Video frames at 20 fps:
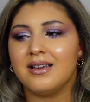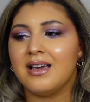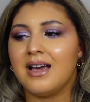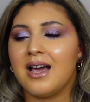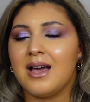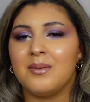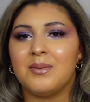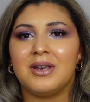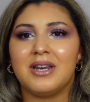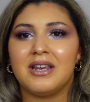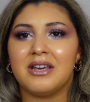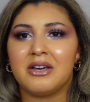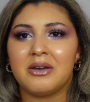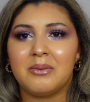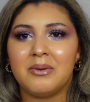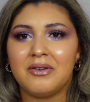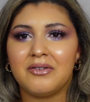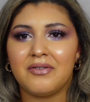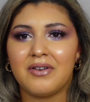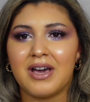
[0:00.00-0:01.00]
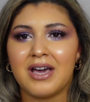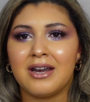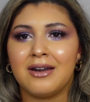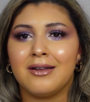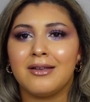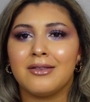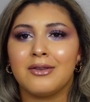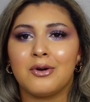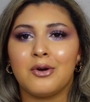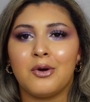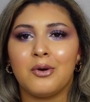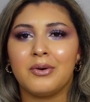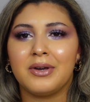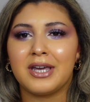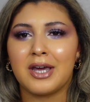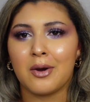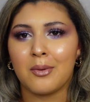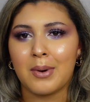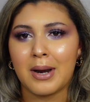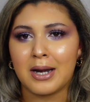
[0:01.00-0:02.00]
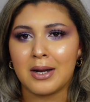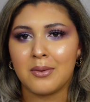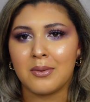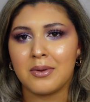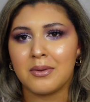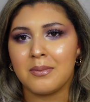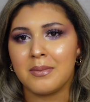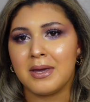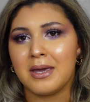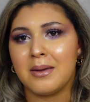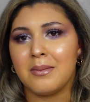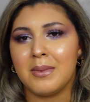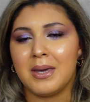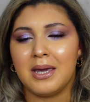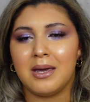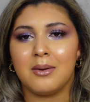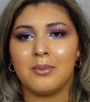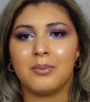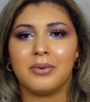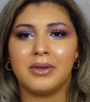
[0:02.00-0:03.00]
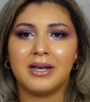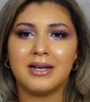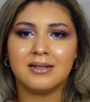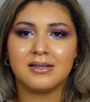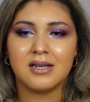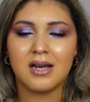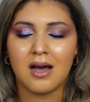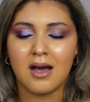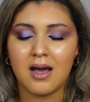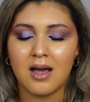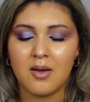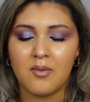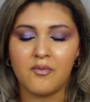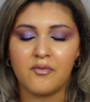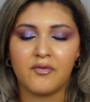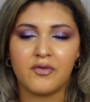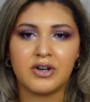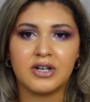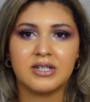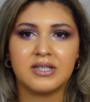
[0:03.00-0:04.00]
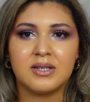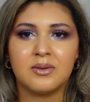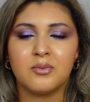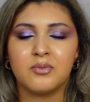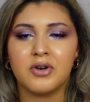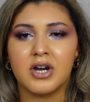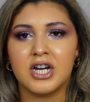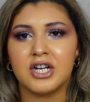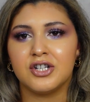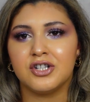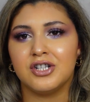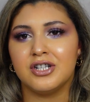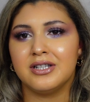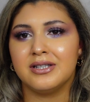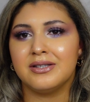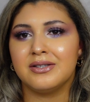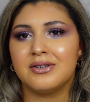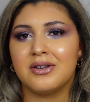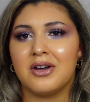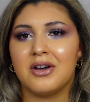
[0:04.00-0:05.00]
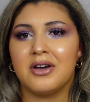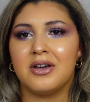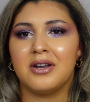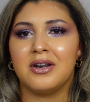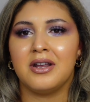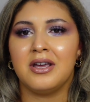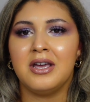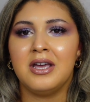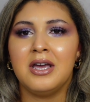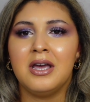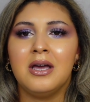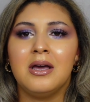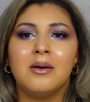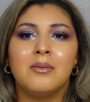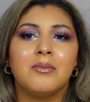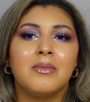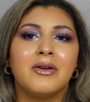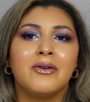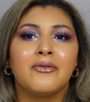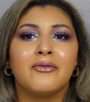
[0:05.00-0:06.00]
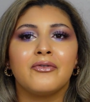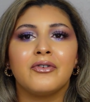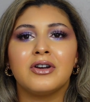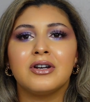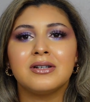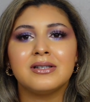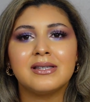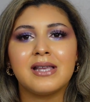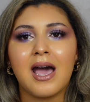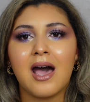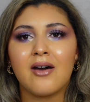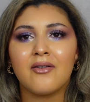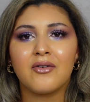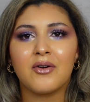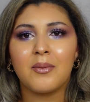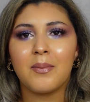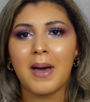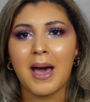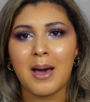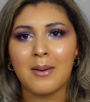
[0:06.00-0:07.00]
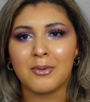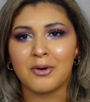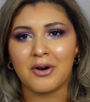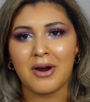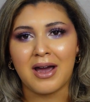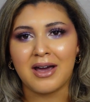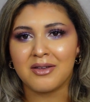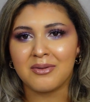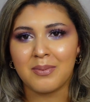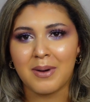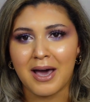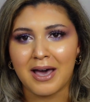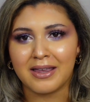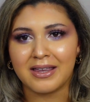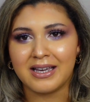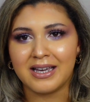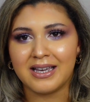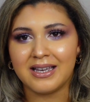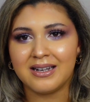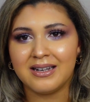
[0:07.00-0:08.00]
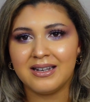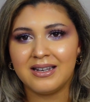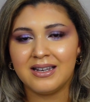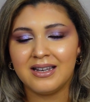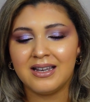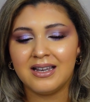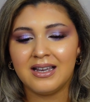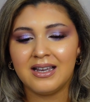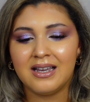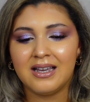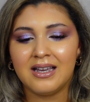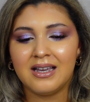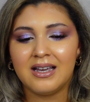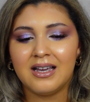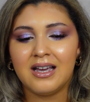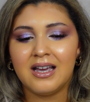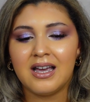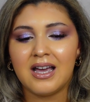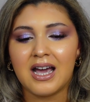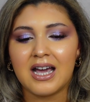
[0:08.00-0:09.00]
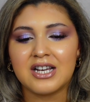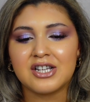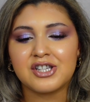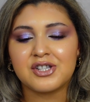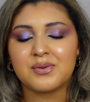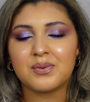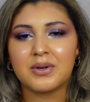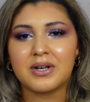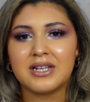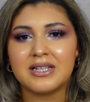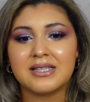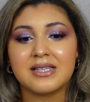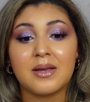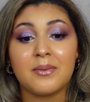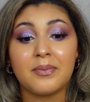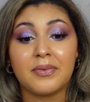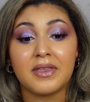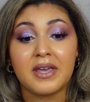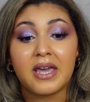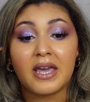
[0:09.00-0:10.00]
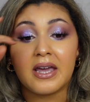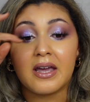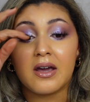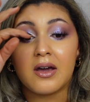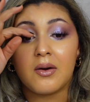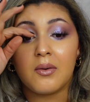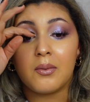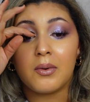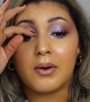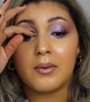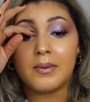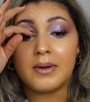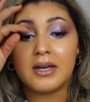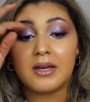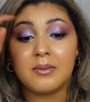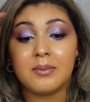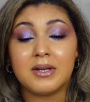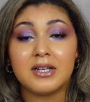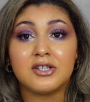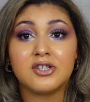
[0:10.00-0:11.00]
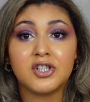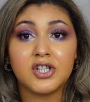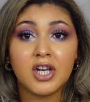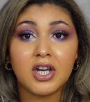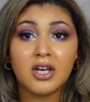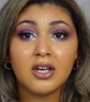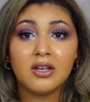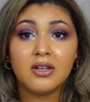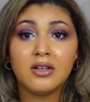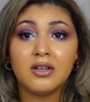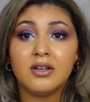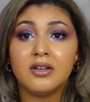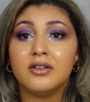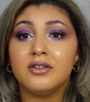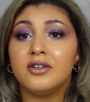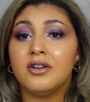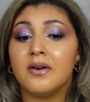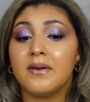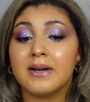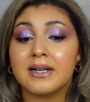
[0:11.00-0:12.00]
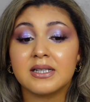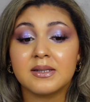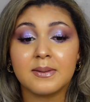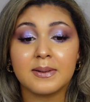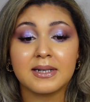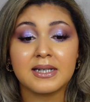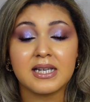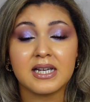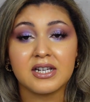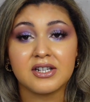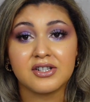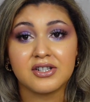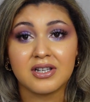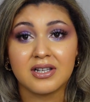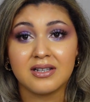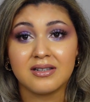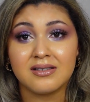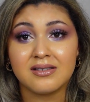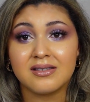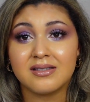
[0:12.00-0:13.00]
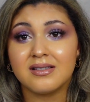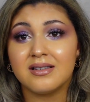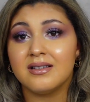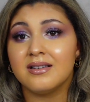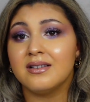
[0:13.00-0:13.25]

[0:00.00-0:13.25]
I mean, it could be fun, a little get ready with me, makeup playtime, first impressions on my first ever Pat McGrath palette. I just wanted something where we could be chill, no expectations,